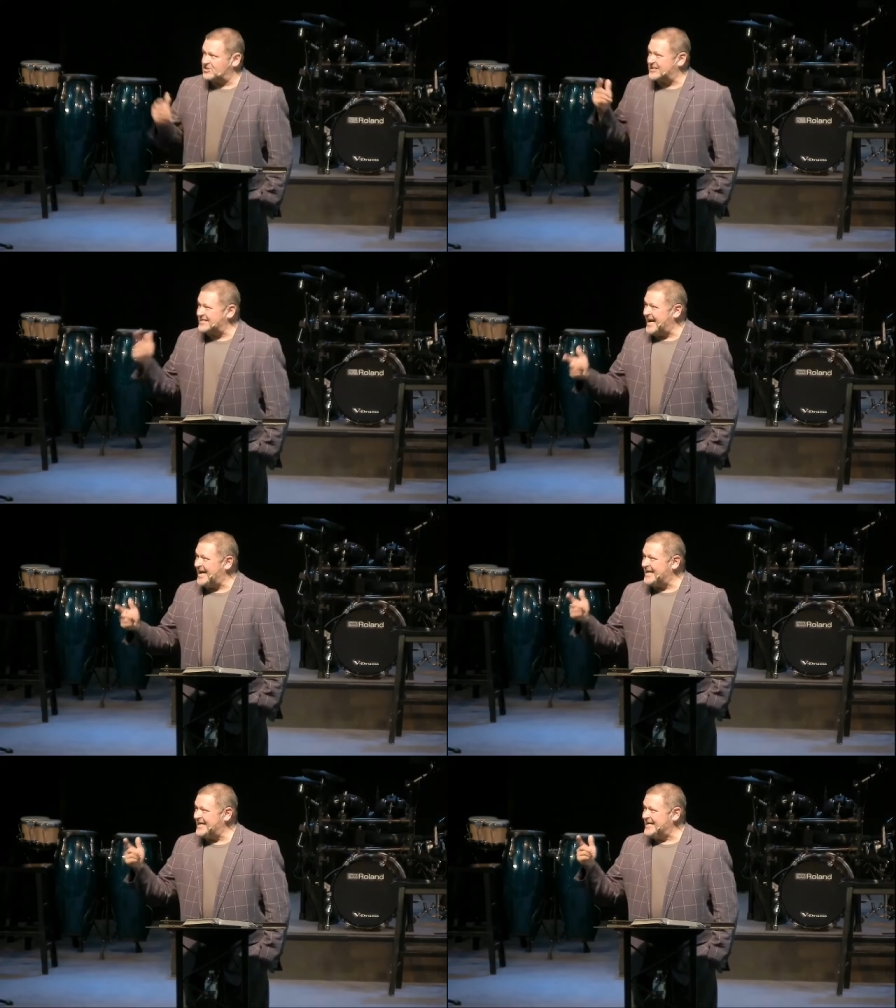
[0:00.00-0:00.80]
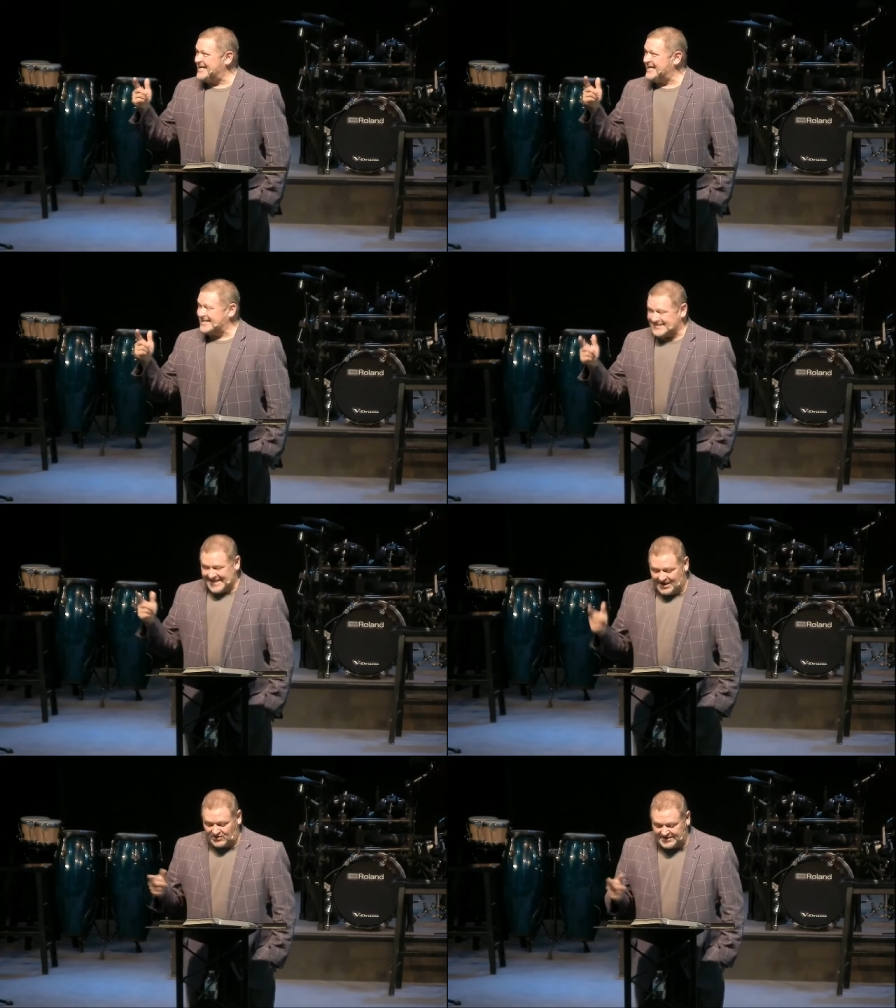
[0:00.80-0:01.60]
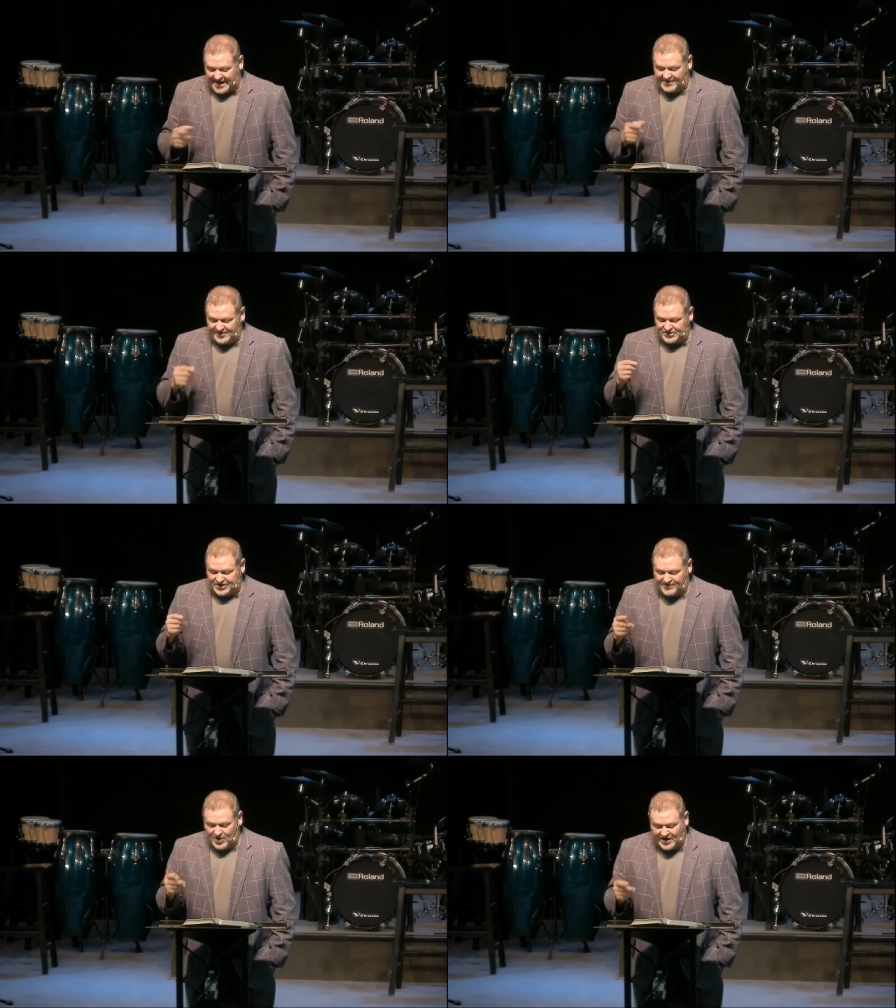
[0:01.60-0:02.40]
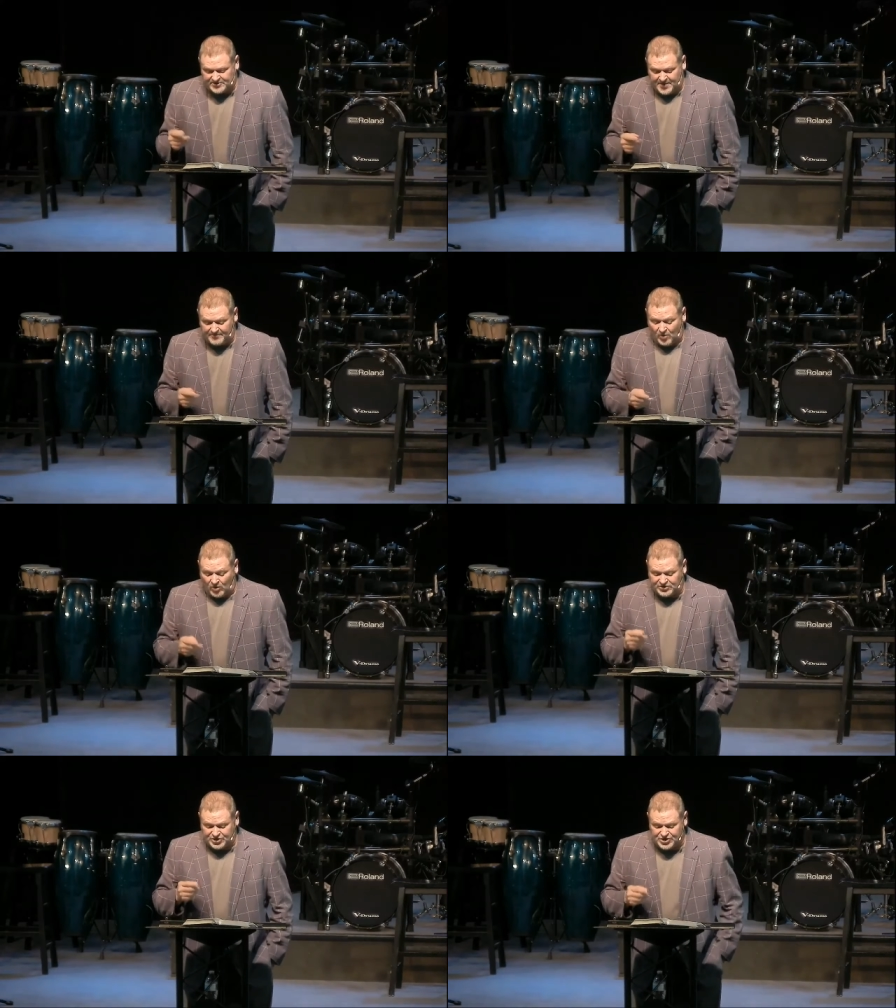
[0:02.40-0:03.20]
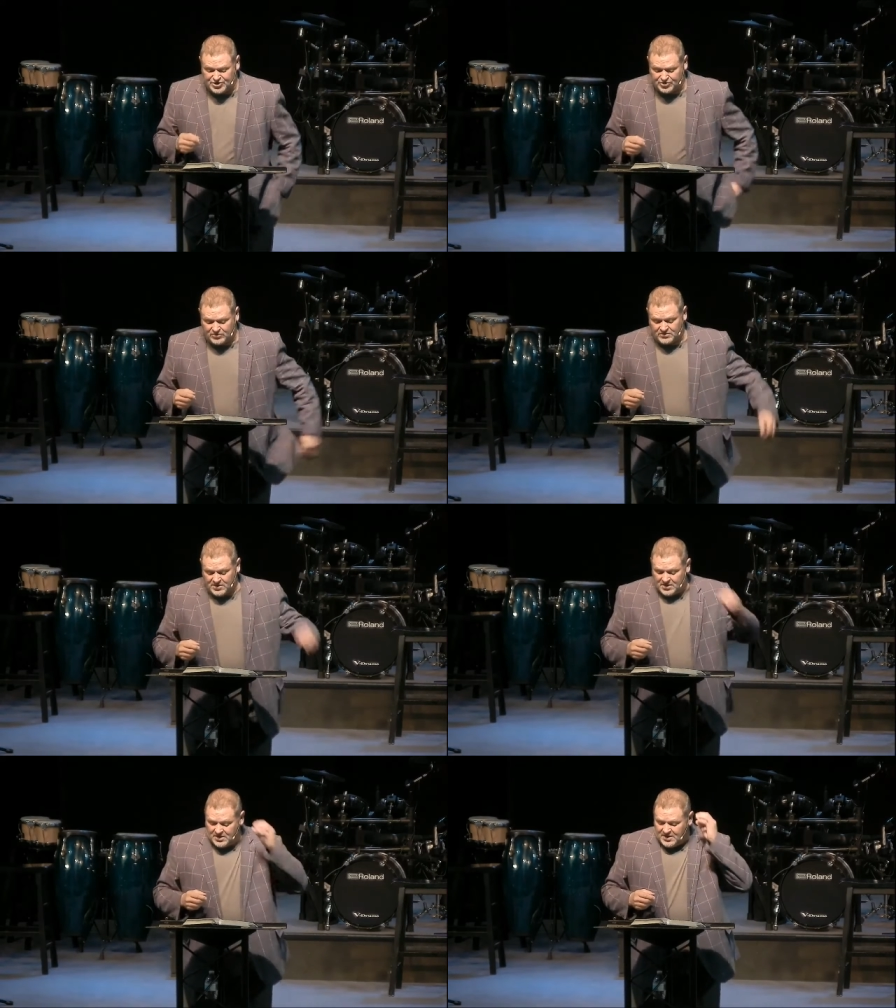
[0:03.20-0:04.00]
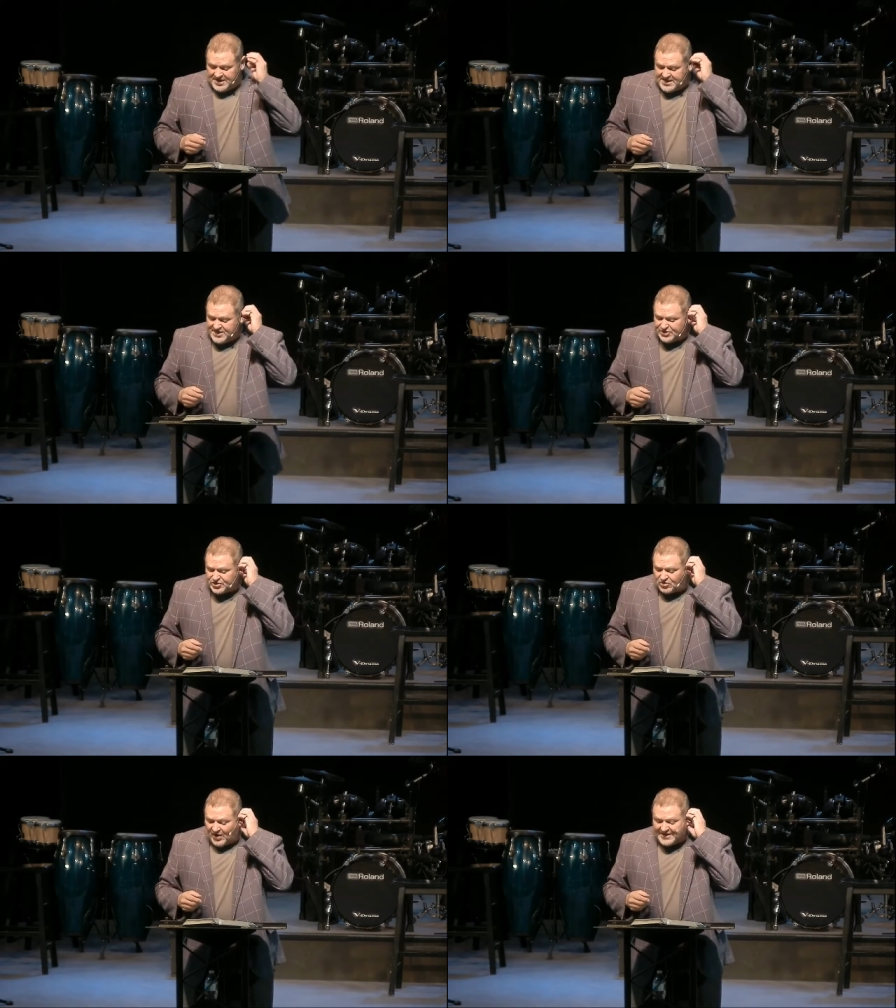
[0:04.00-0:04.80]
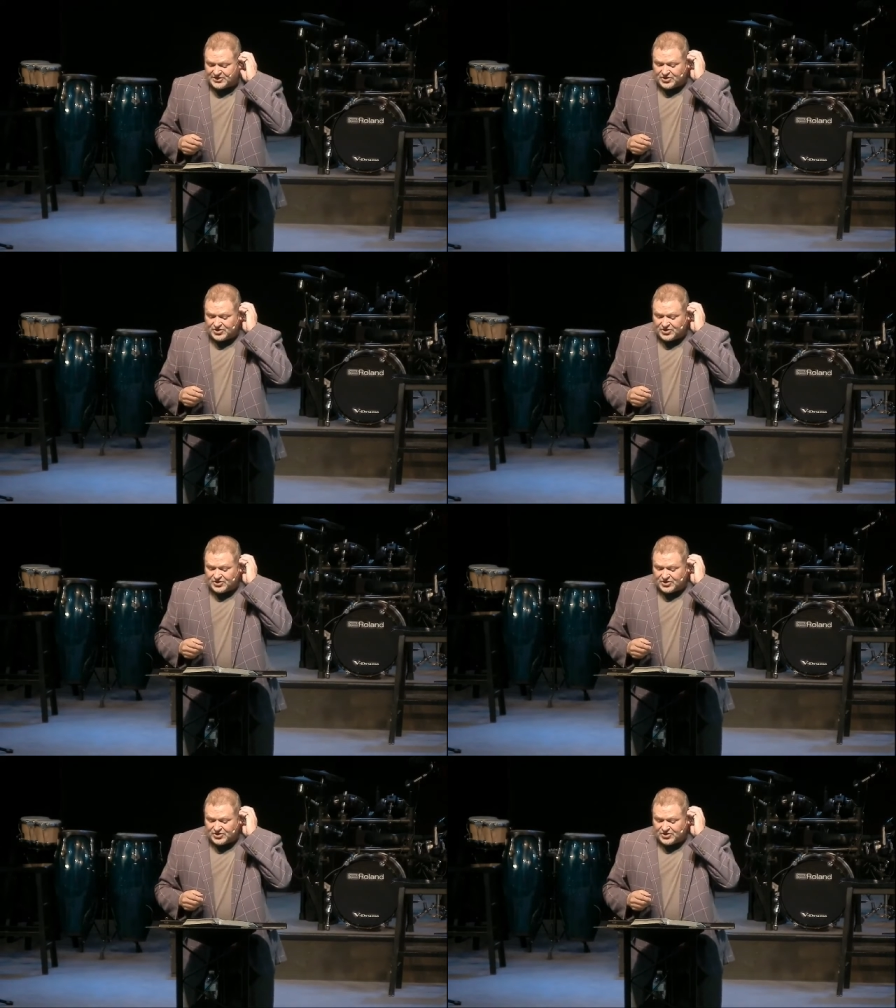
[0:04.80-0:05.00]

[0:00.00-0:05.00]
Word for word: today, in the town of David, a Savior has been born to you. He is Christ the